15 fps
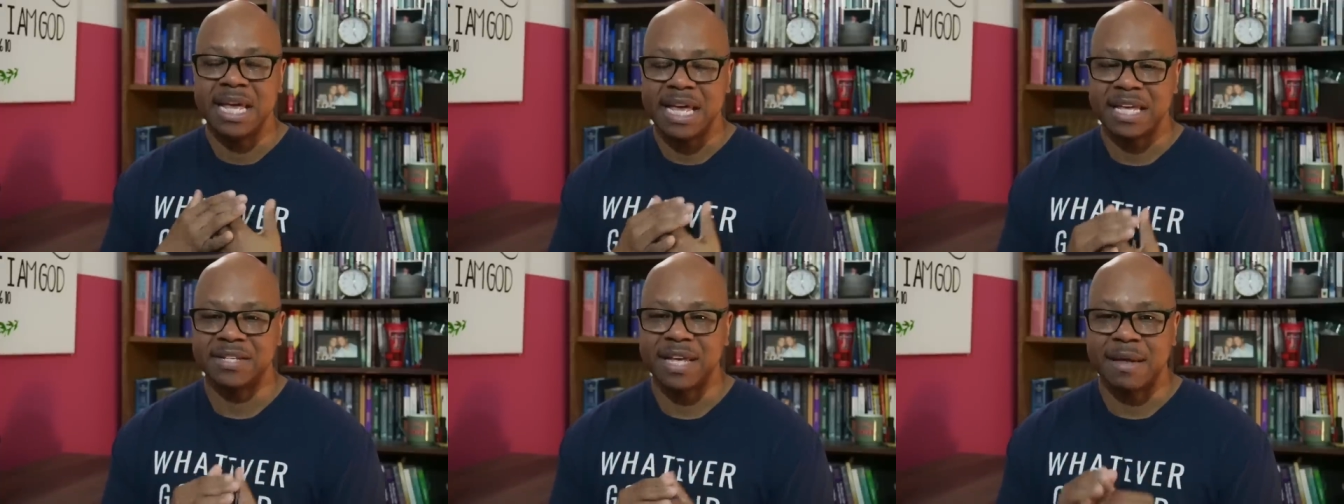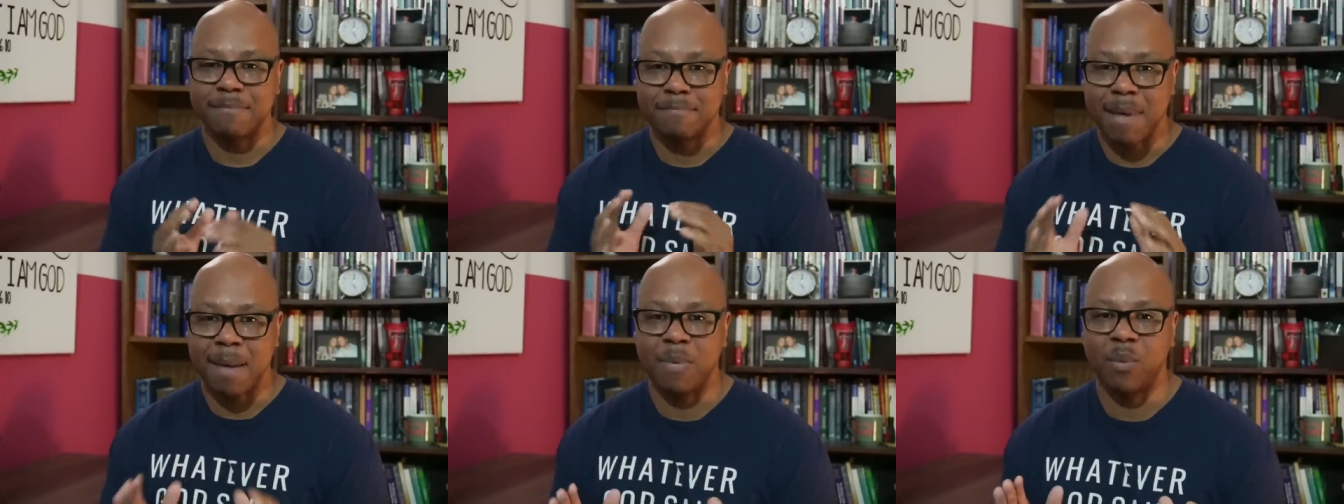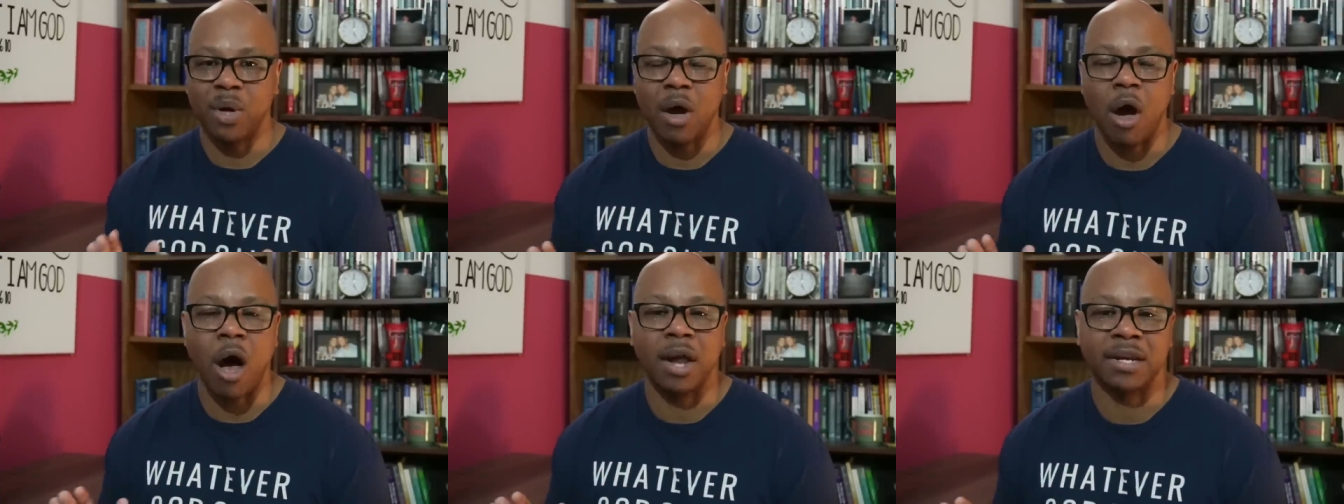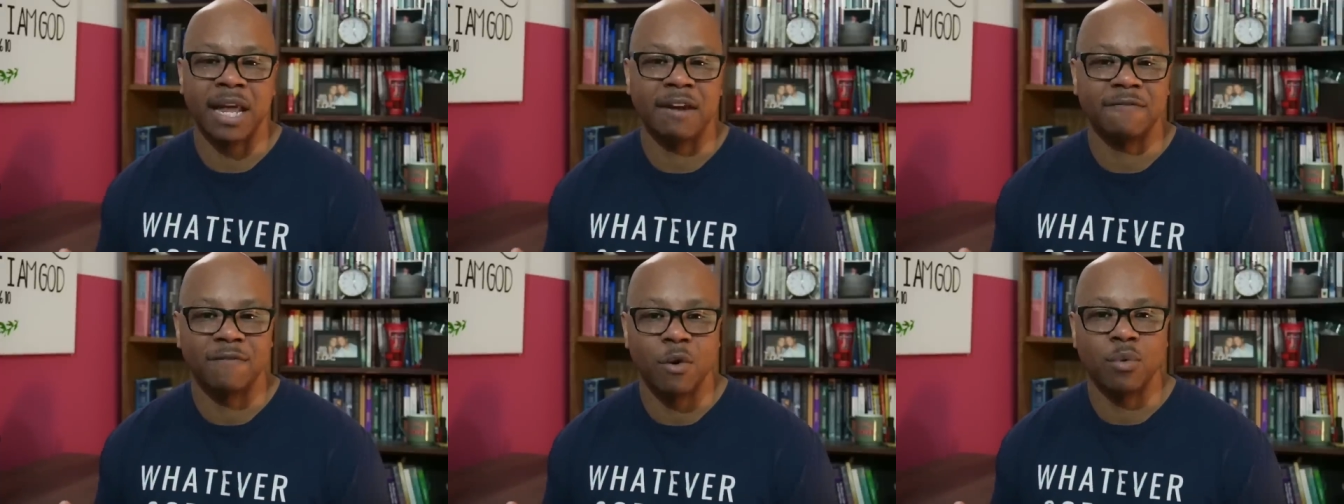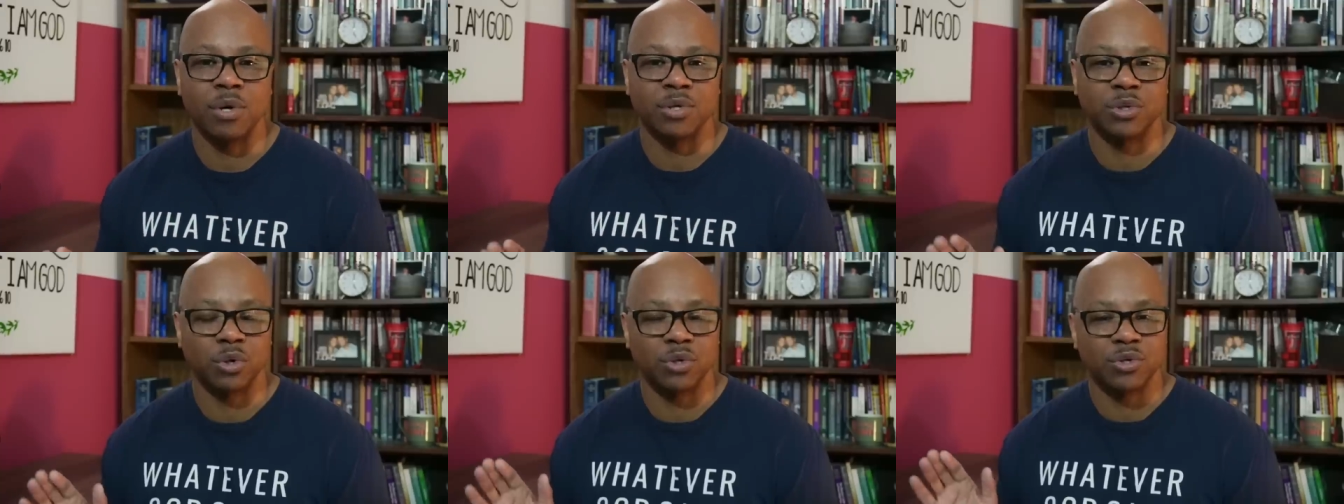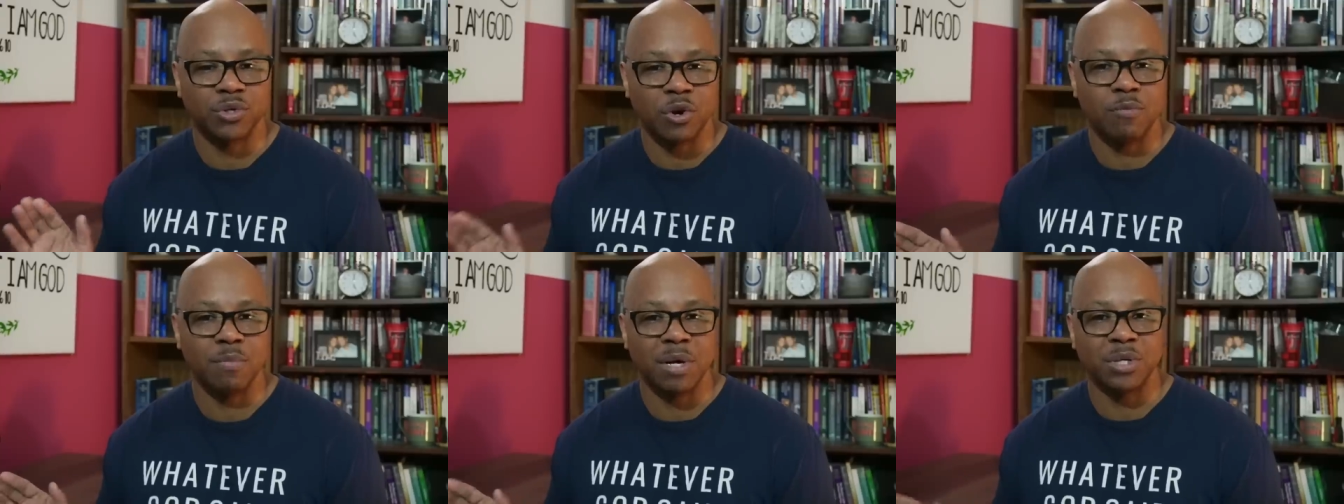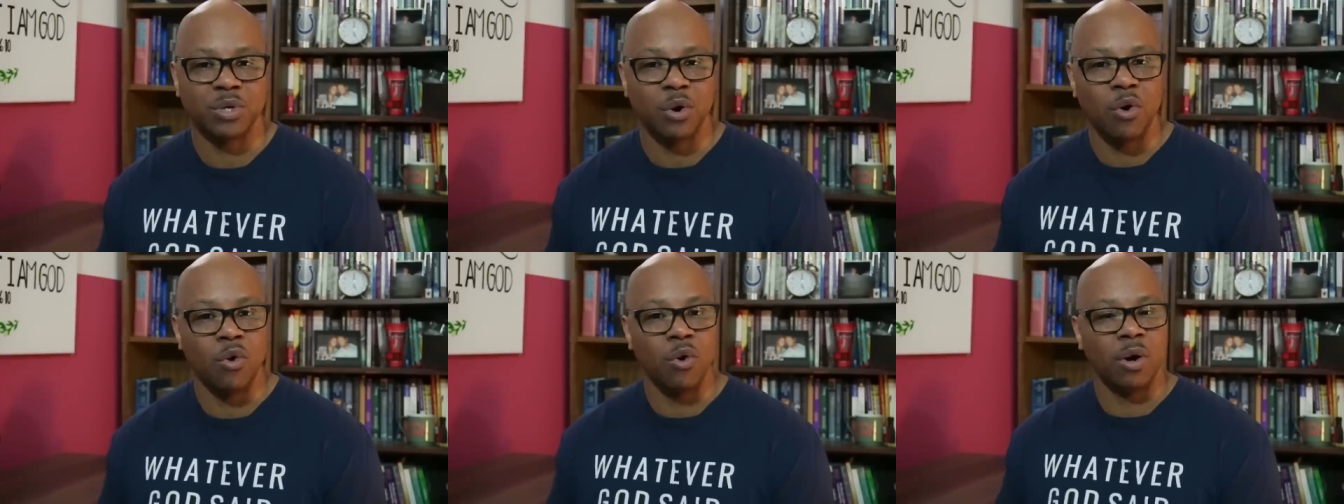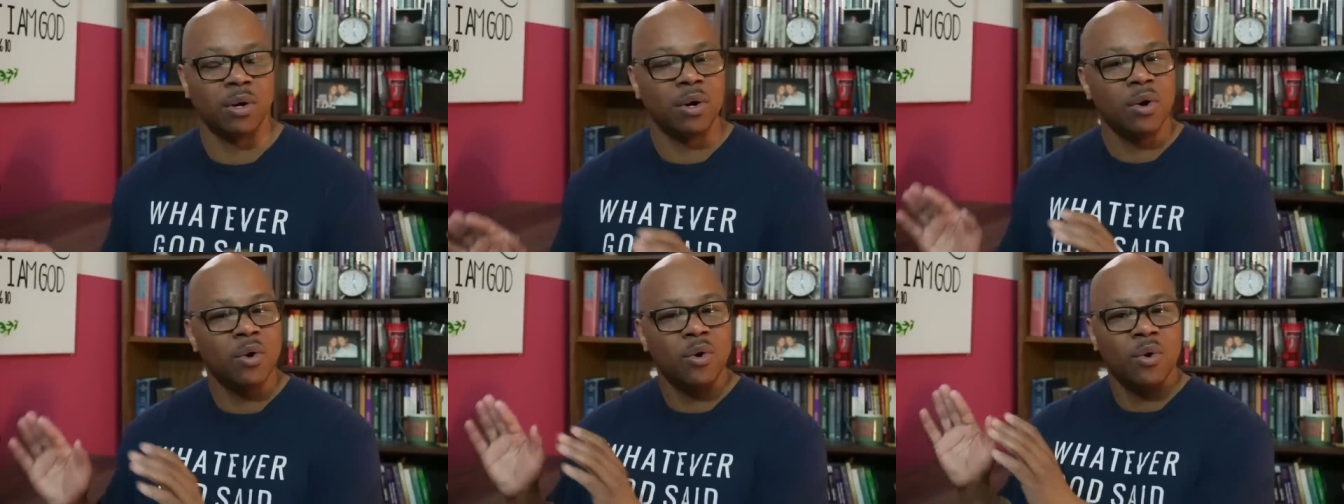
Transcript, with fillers: is that maybe we ought not focus so much on